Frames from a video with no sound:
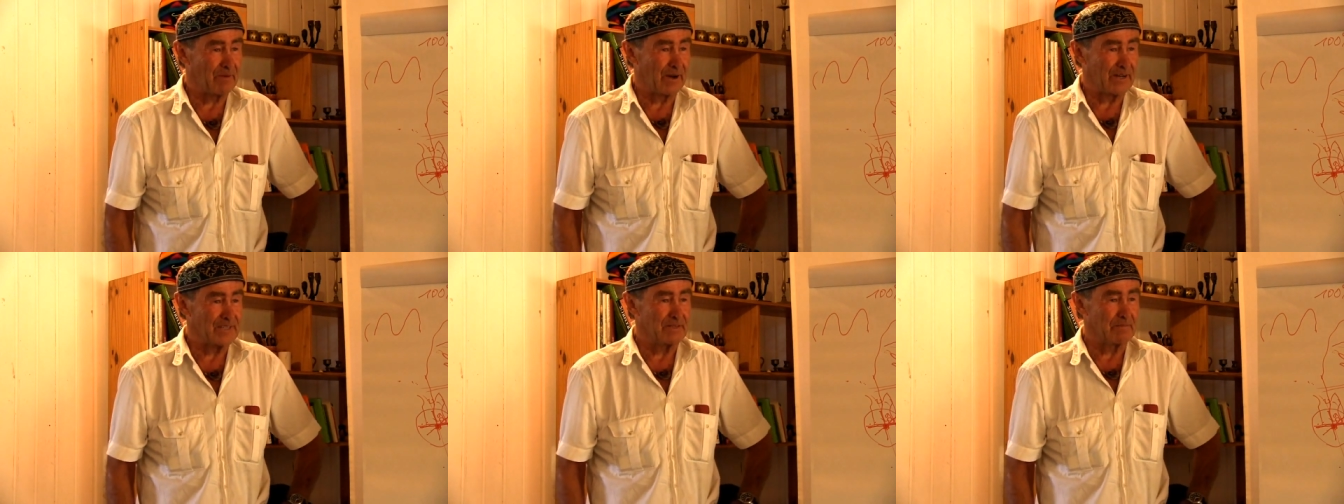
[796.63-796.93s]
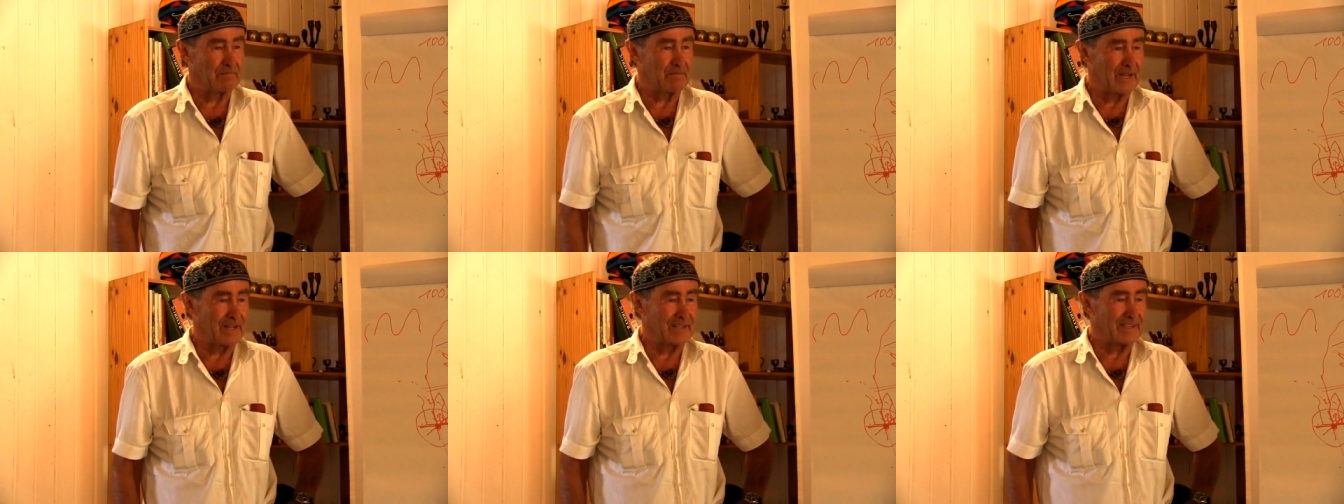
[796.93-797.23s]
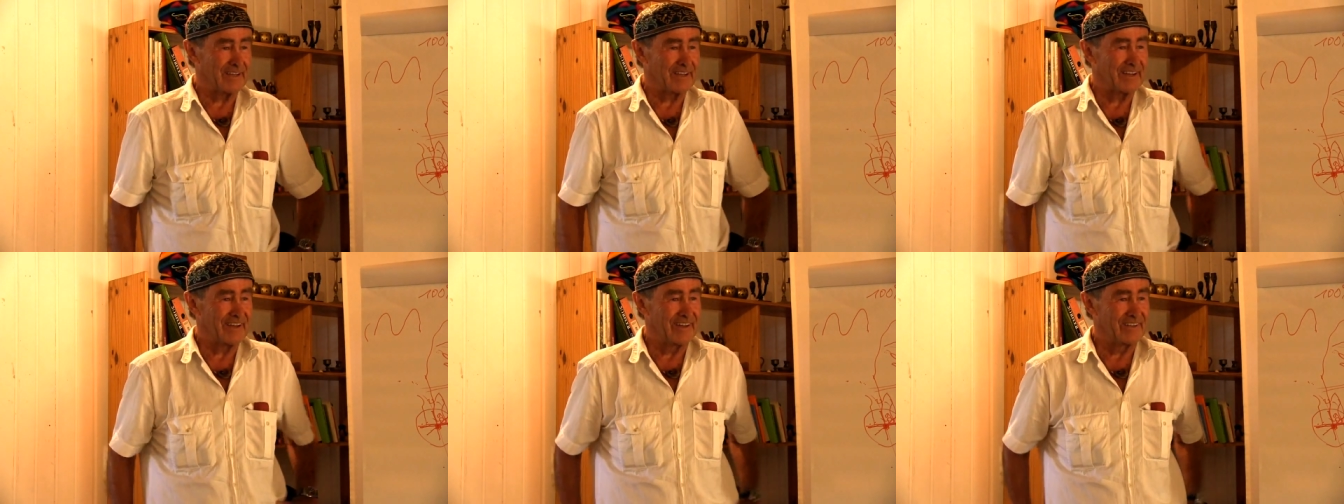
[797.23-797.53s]
by the
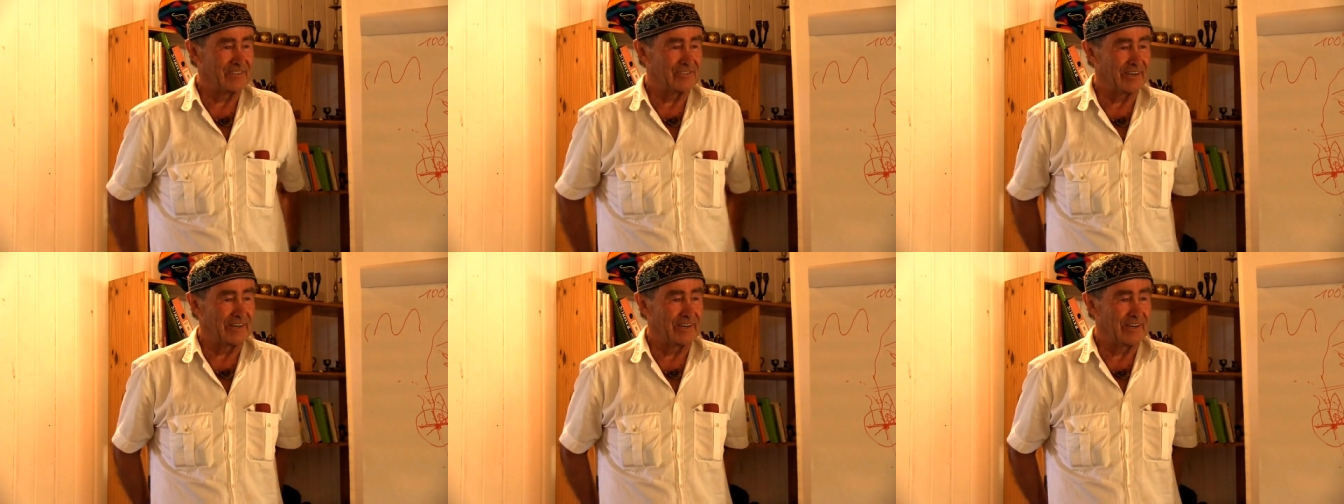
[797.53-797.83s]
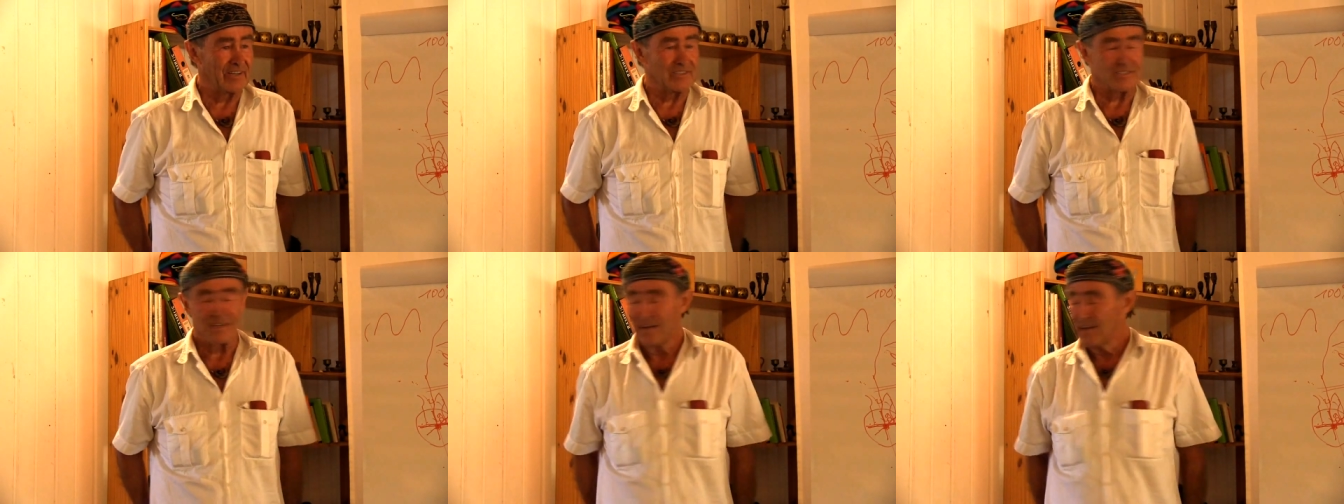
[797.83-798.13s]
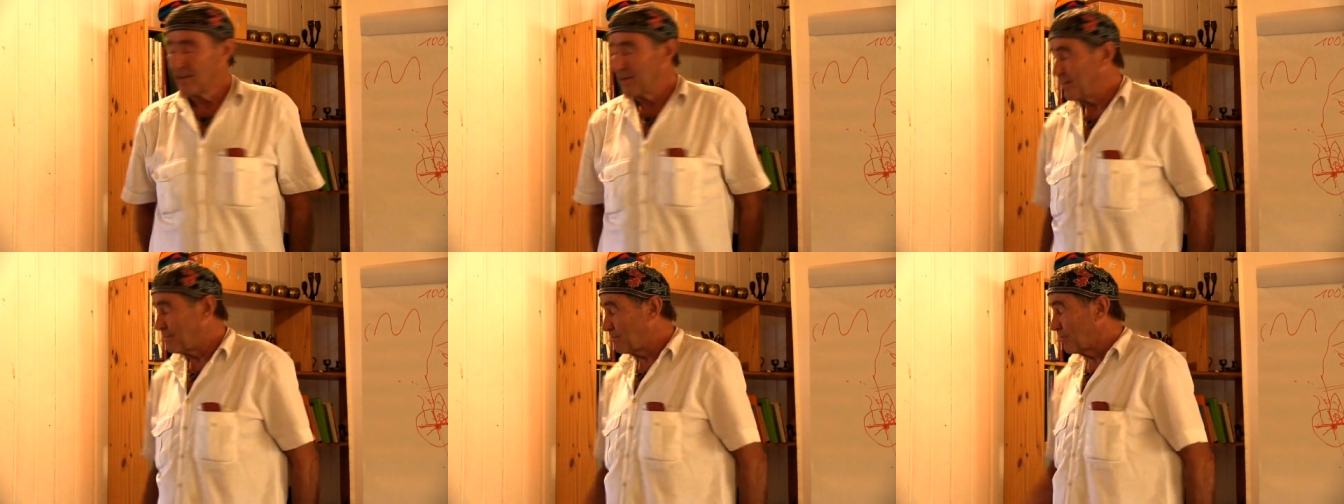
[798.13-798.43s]
building engineers.
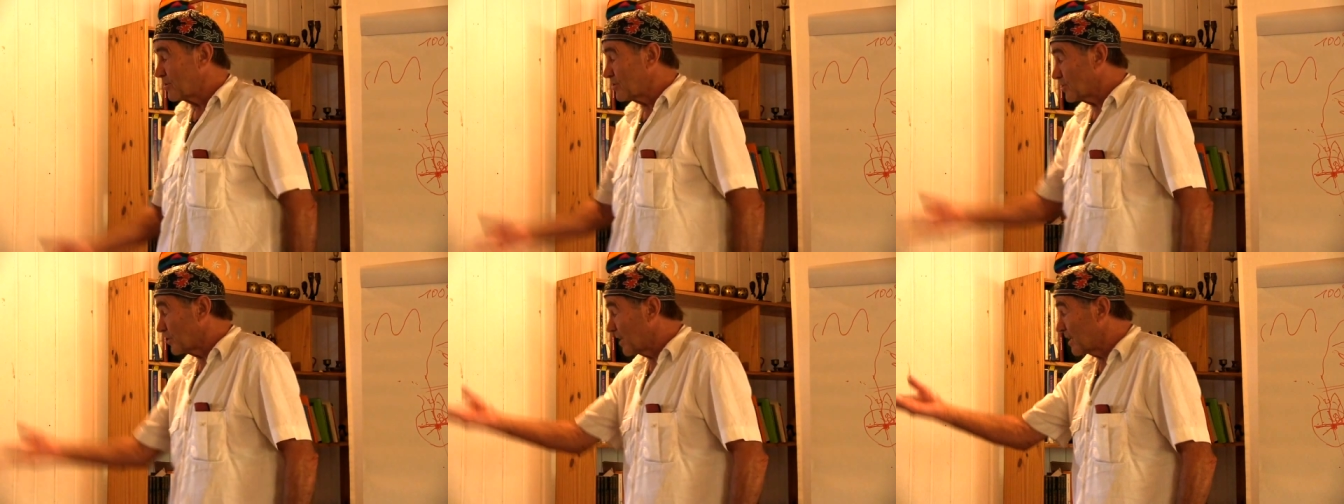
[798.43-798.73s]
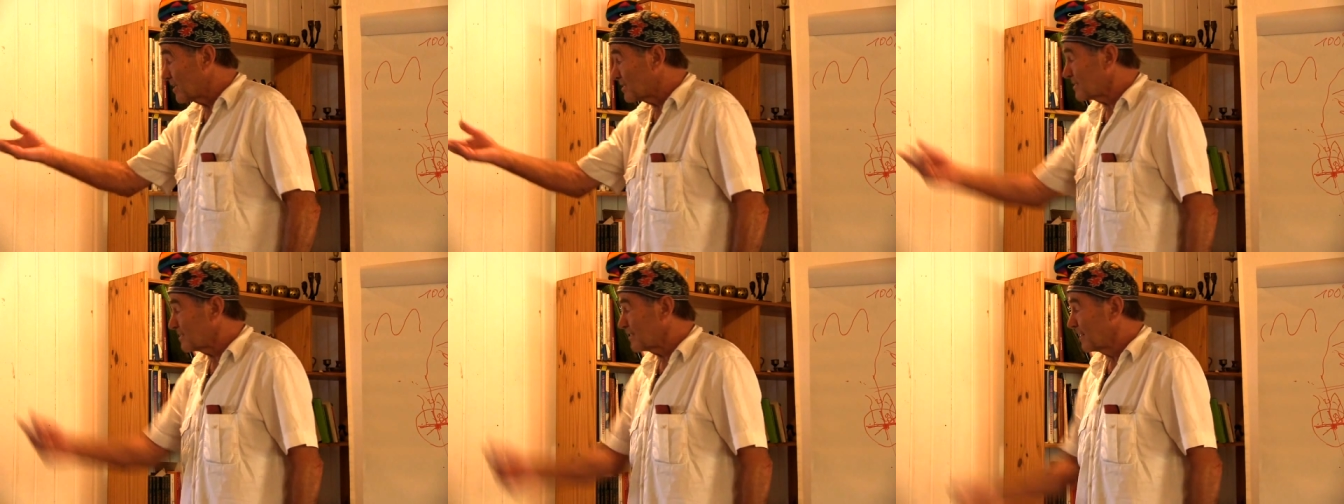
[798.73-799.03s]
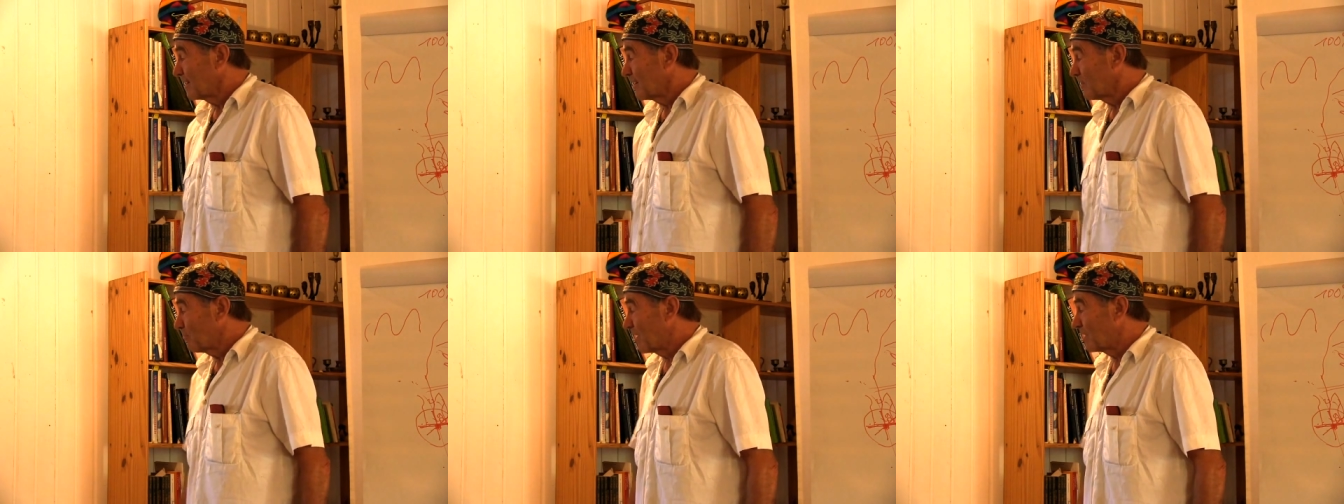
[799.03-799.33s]
It was just
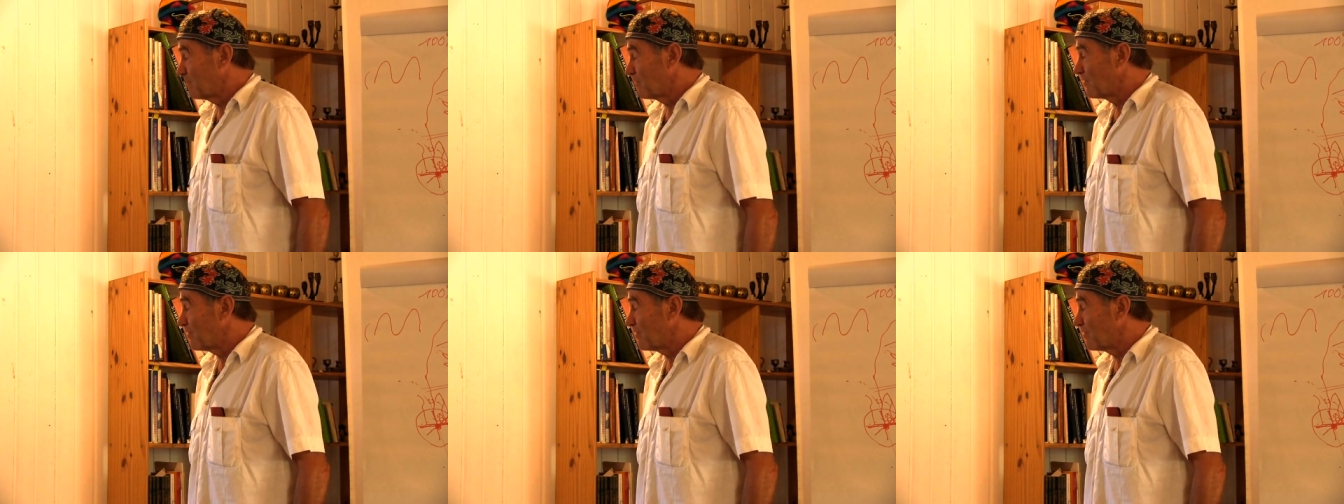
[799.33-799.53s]
when